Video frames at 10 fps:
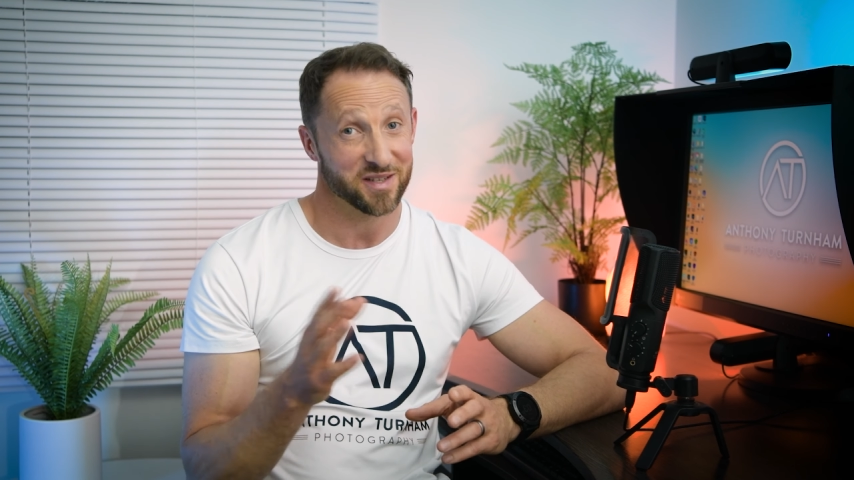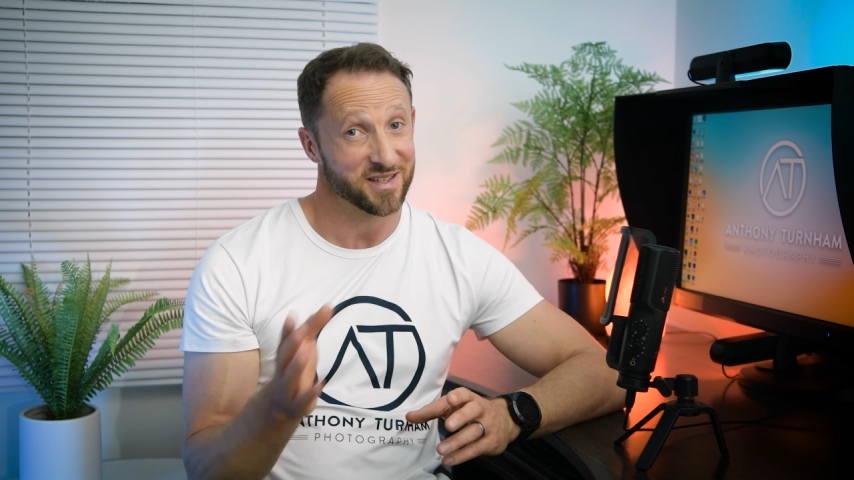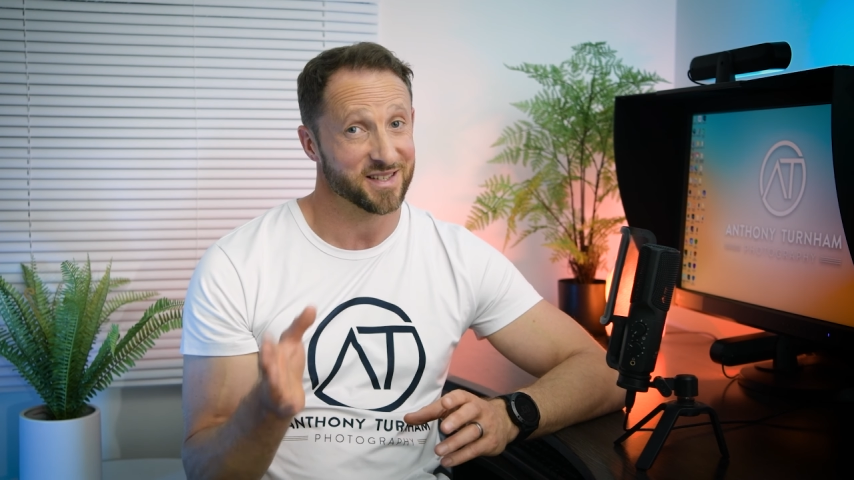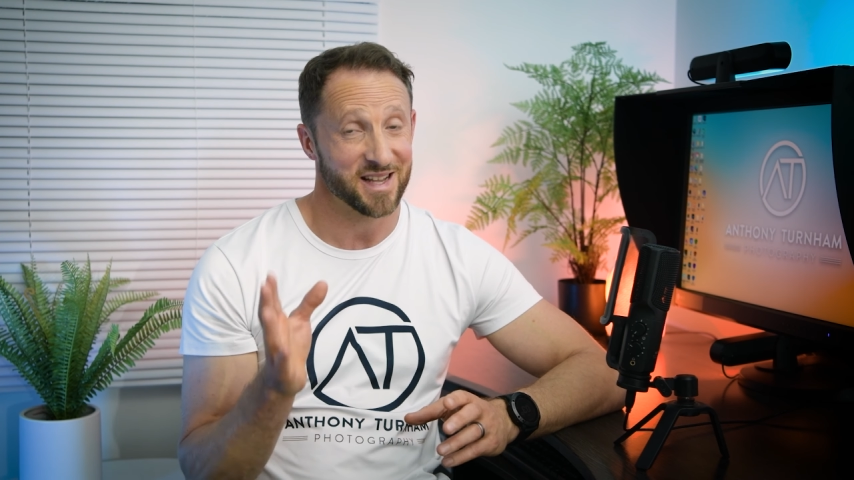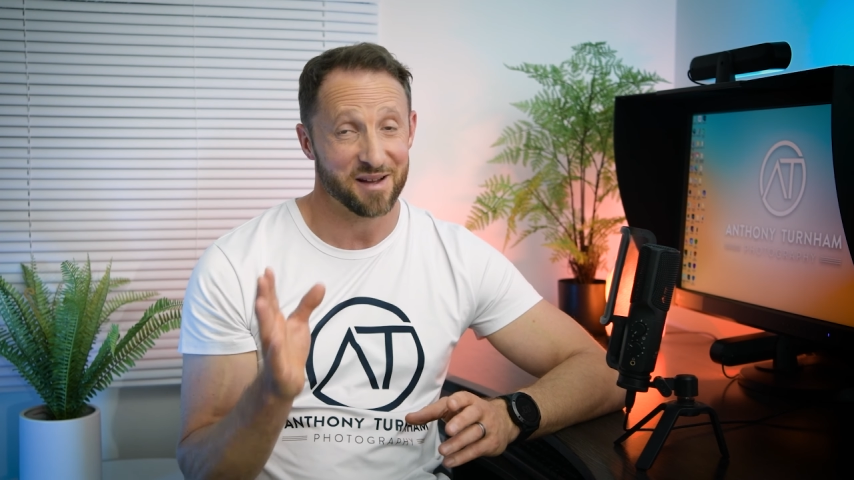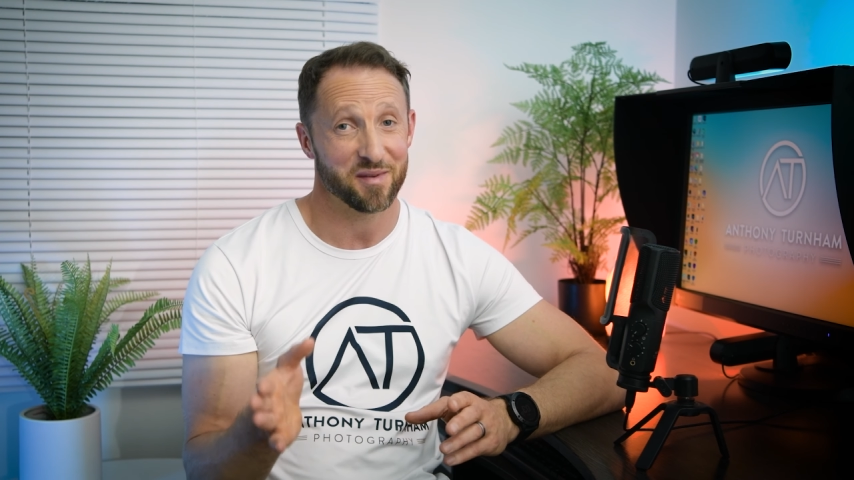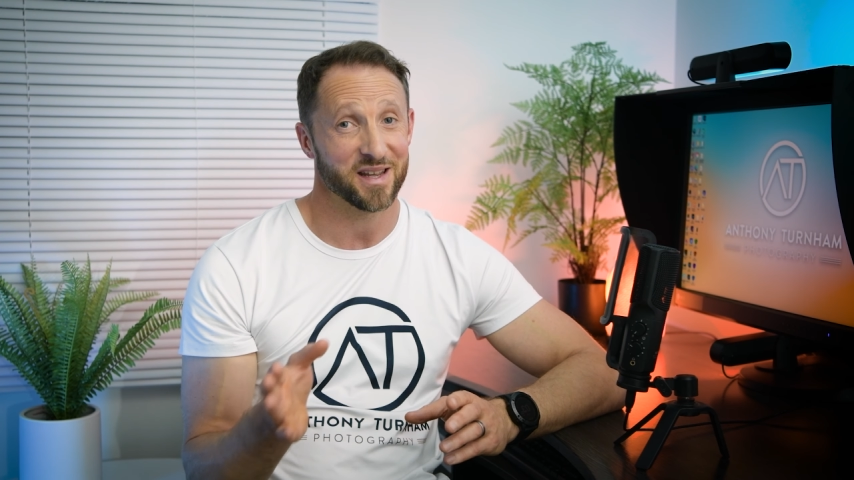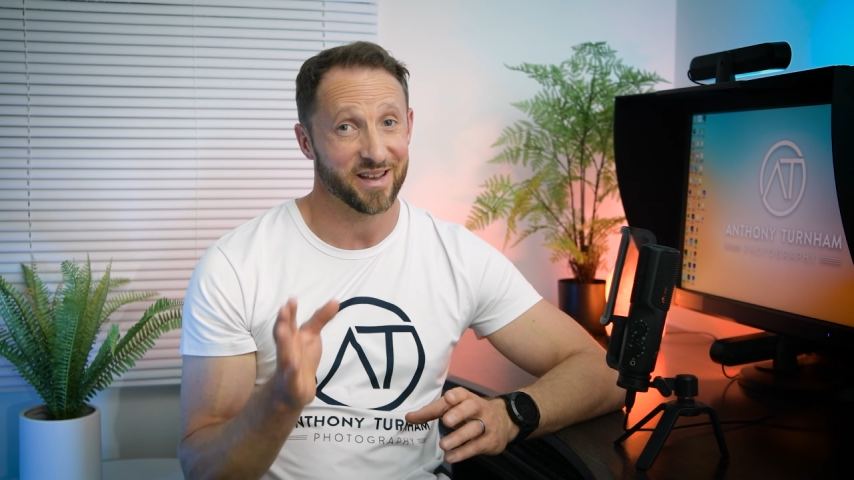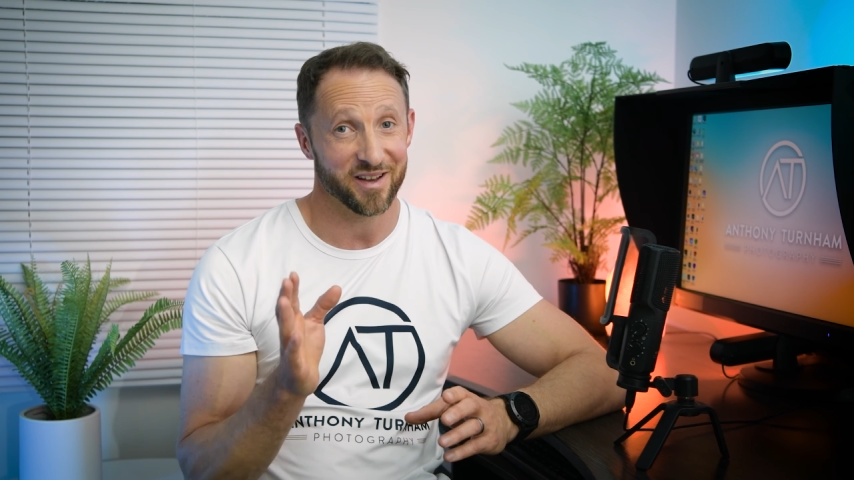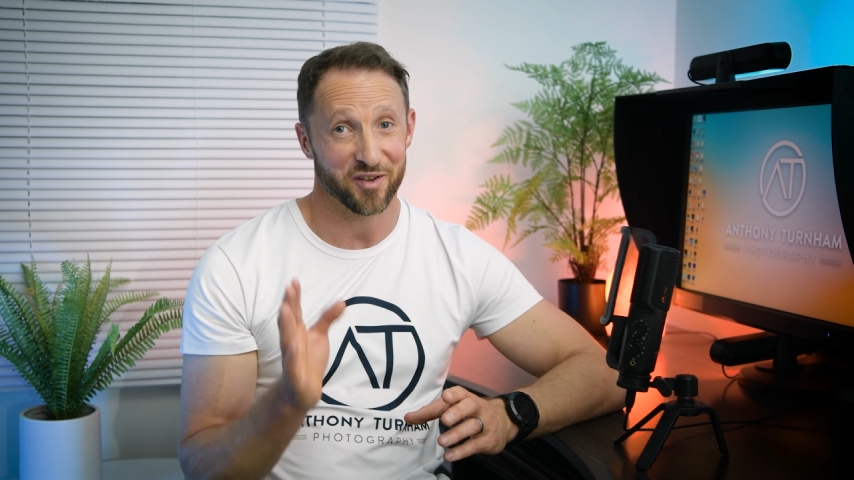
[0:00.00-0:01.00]
but does that
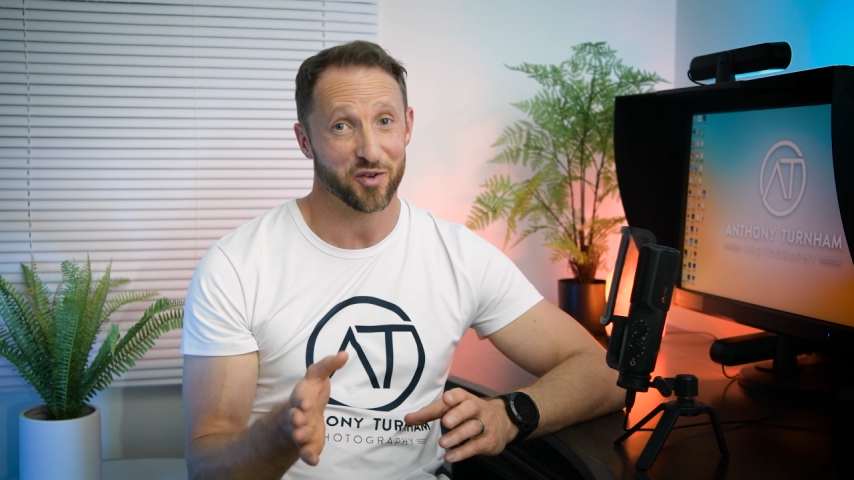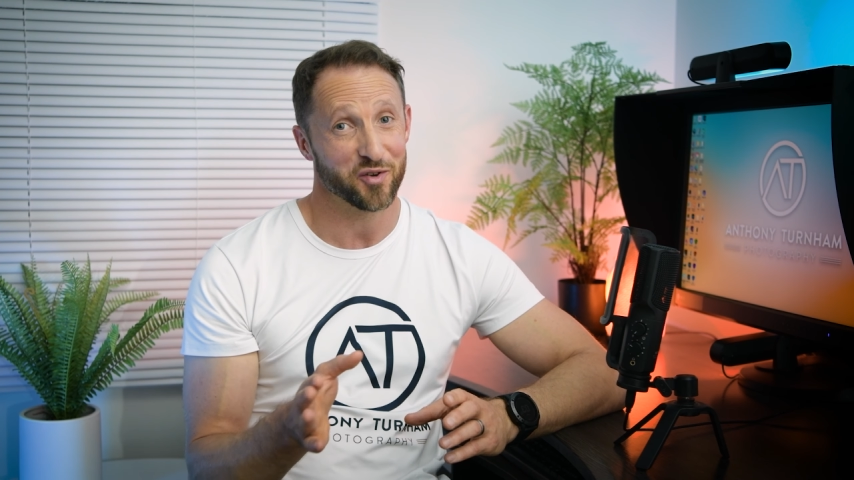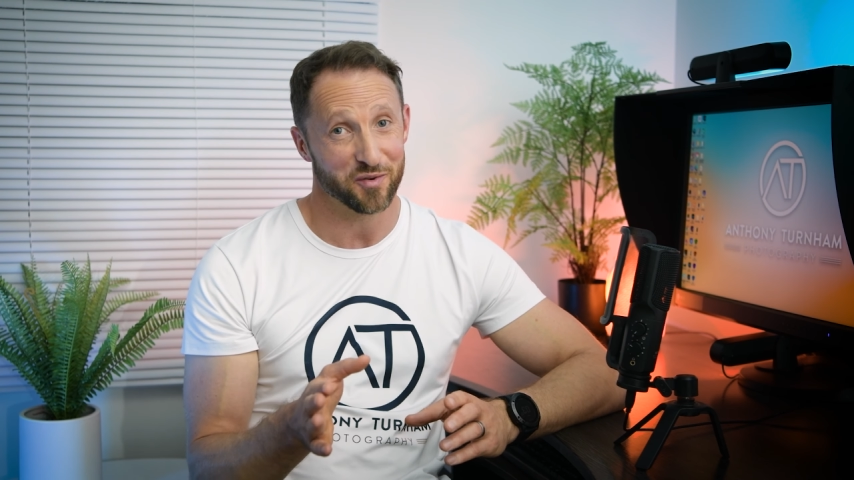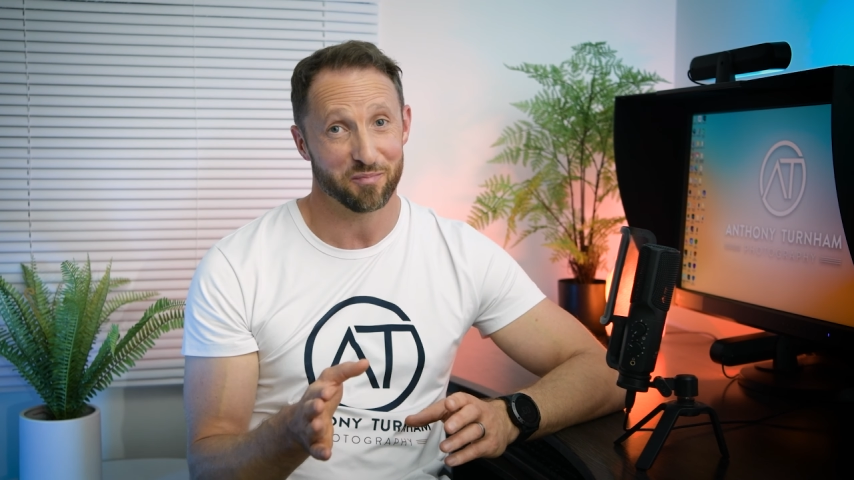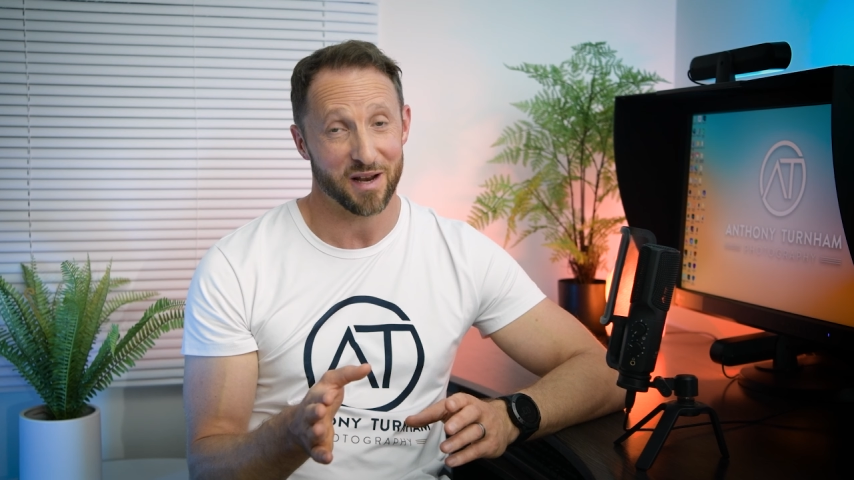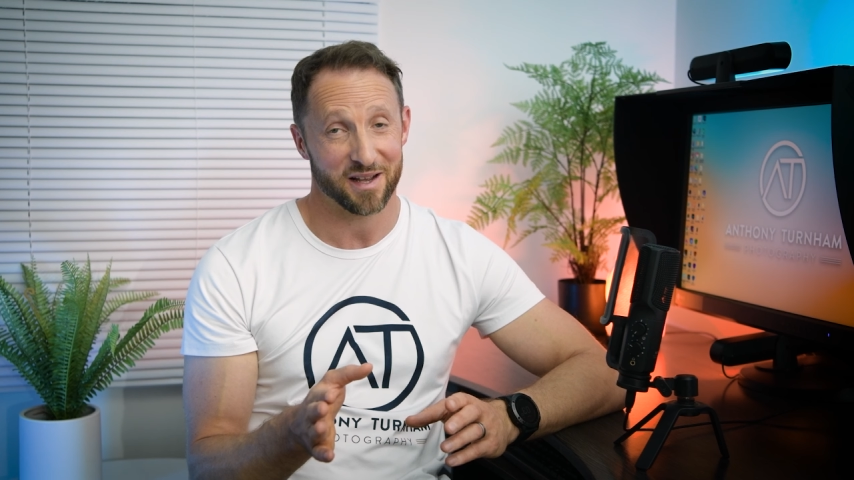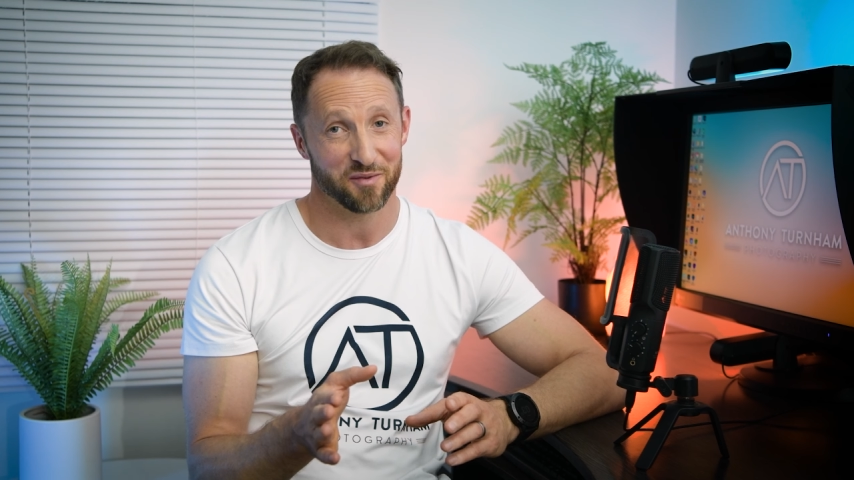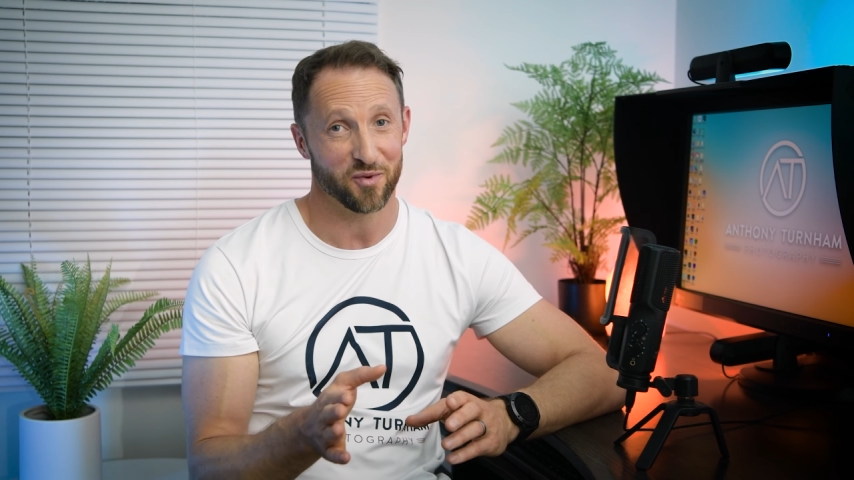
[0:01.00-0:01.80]
make it a good black